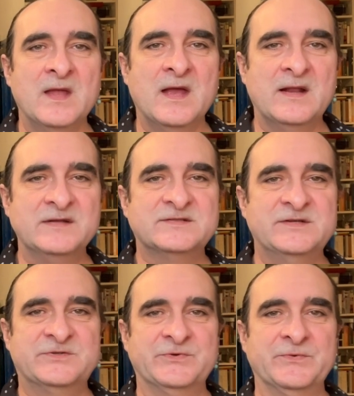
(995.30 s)
Hélène
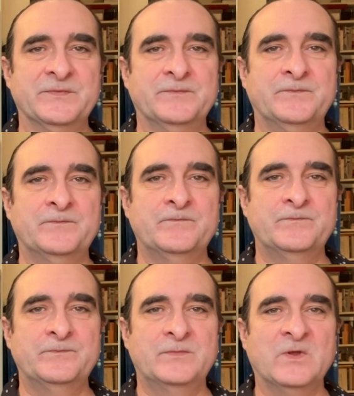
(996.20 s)
Cixous,
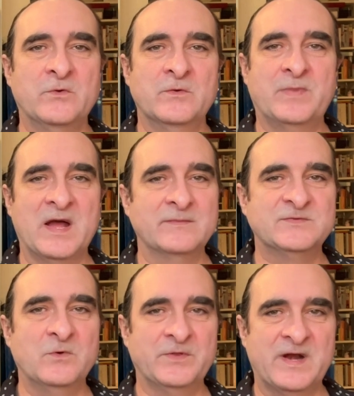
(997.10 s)
who
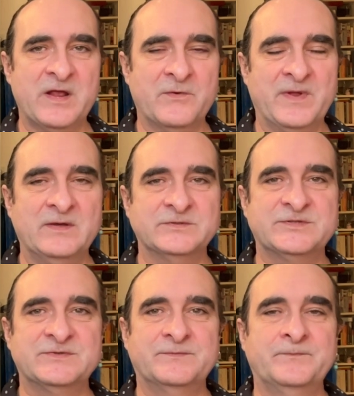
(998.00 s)
perhaps more than anyone
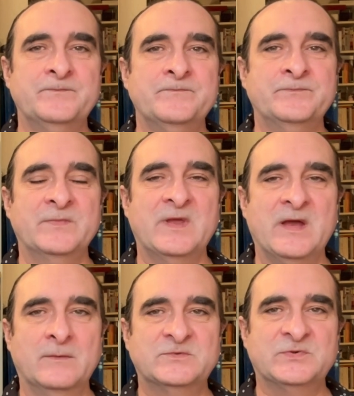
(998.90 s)
else
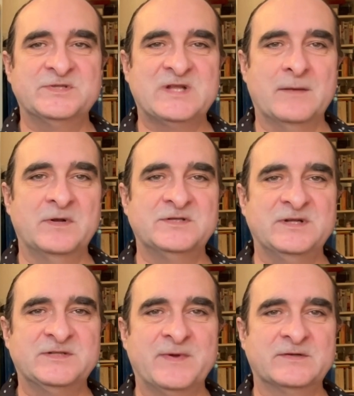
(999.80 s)
helped to establish
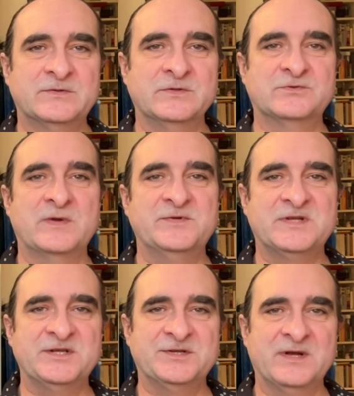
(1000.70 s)
Lispector's
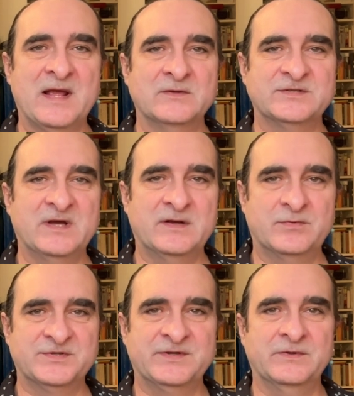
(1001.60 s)
reputation outside of
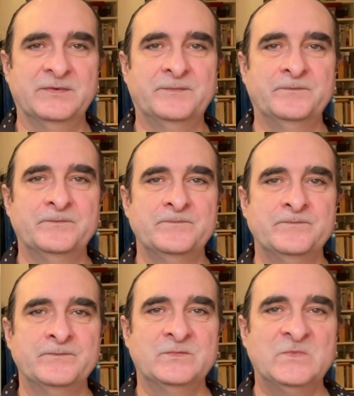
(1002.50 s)
Brazil,
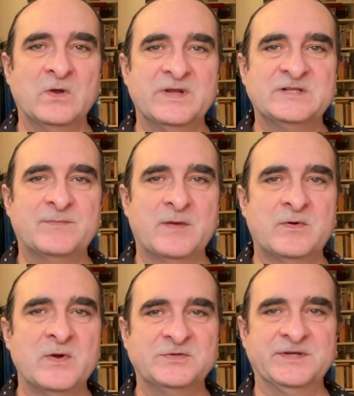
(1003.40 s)
not least by
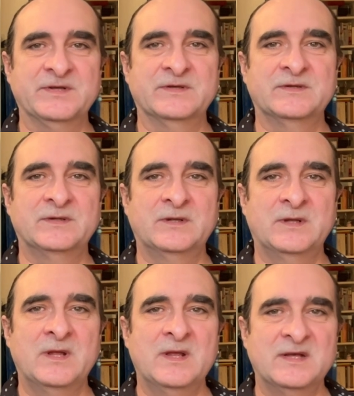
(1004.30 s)
promoting her
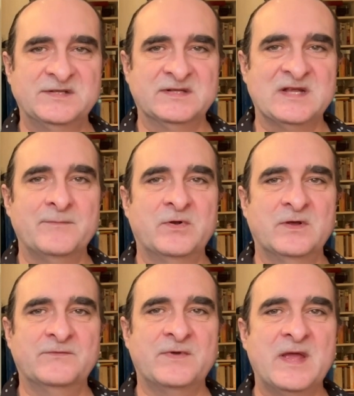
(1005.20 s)
as an example
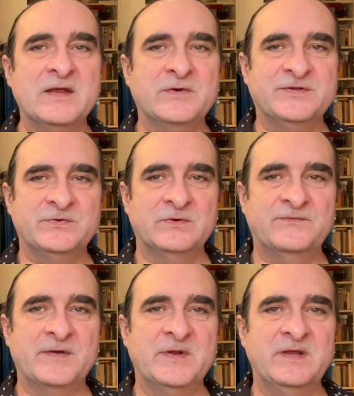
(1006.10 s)
of écriture
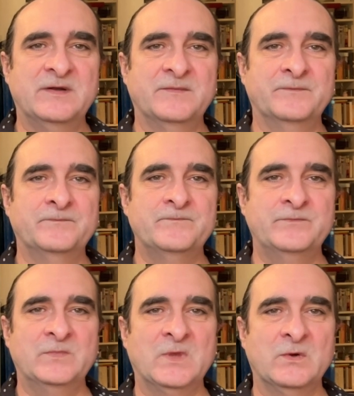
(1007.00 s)
féminine,
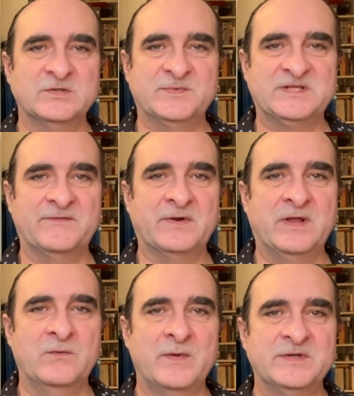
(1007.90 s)
or
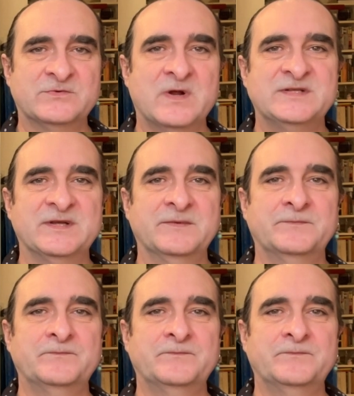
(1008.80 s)
specifically women's writing,